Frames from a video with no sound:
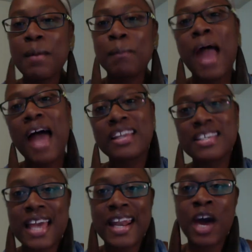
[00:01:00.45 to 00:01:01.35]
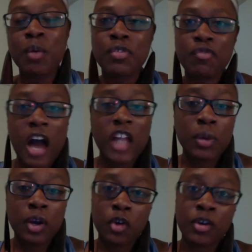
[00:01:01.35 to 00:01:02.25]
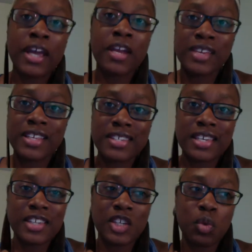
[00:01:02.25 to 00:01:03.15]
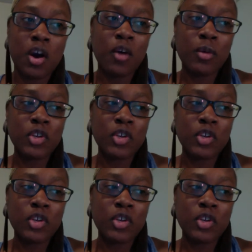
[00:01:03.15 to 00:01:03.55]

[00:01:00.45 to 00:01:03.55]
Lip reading: balance that out with following our creative instincts as well, which